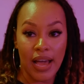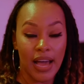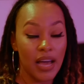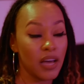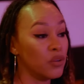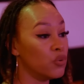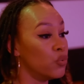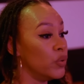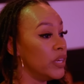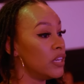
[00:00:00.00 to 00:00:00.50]

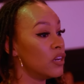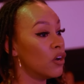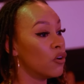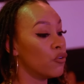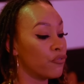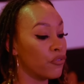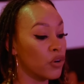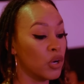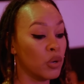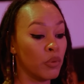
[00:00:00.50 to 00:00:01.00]
How do we
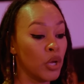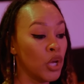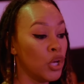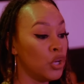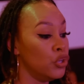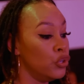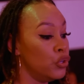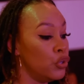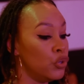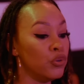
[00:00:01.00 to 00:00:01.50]
go from
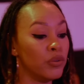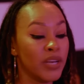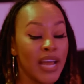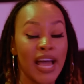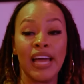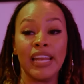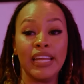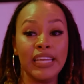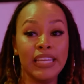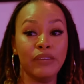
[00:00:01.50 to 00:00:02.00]
you
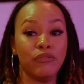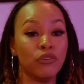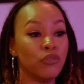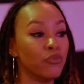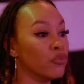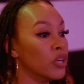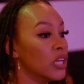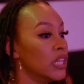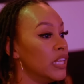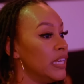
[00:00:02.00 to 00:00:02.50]
not
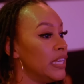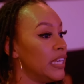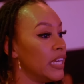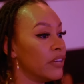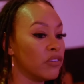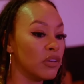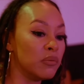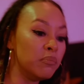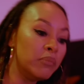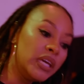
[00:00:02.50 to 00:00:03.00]
even really
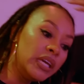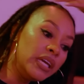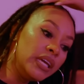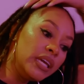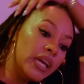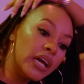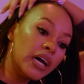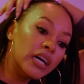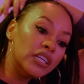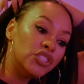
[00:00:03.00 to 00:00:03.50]
giving
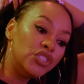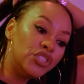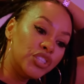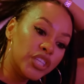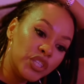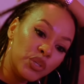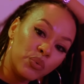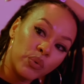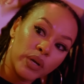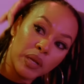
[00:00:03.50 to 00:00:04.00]
me a
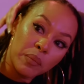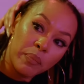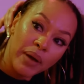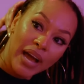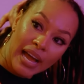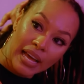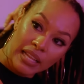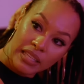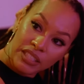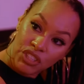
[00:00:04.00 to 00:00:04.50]
genuine
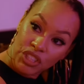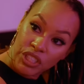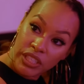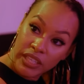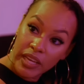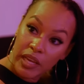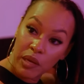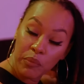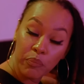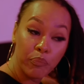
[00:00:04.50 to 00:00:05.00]

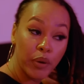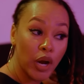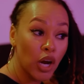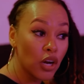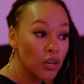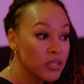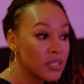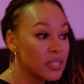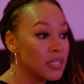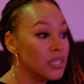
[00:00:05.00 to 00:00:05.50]
apology in
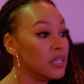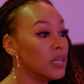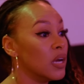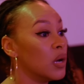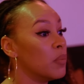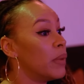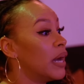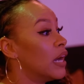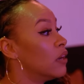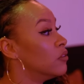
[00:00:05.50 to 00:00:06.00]
person
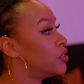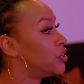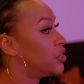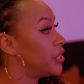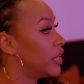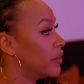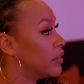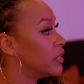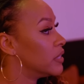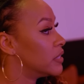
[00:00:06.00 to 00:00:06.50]
about
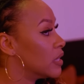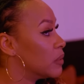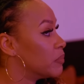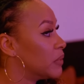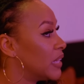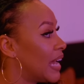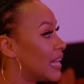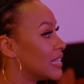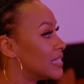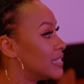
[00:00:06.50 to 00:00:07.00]
sharing
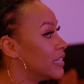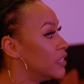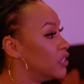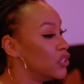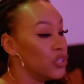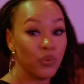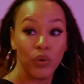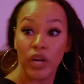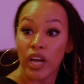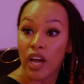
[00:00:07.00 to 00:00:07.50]
something I said to
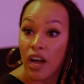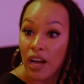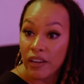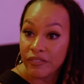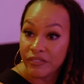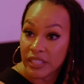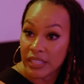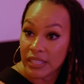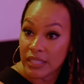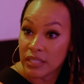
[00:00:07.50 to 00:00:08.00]
you in
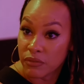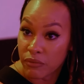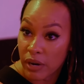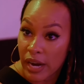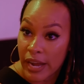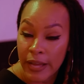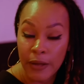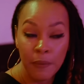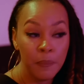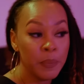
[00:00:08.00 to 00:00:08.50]
confidence,
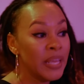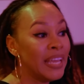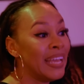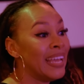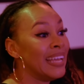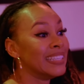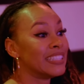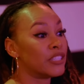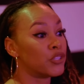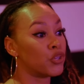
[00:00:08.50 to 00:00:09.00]
right? right? Yeah.
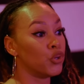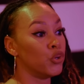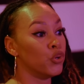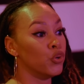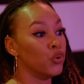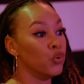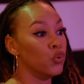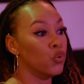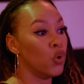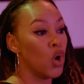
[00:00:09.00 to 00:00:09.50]

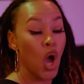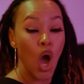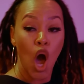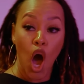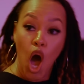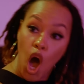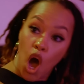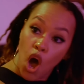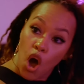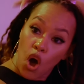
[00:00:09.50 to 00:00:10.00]
To,
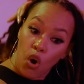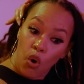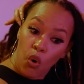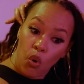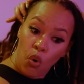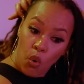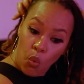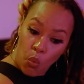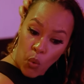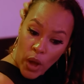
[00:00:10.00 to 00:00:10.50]

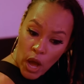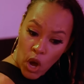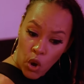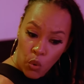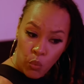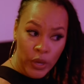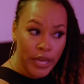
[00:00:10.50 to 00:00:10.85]
oh, well,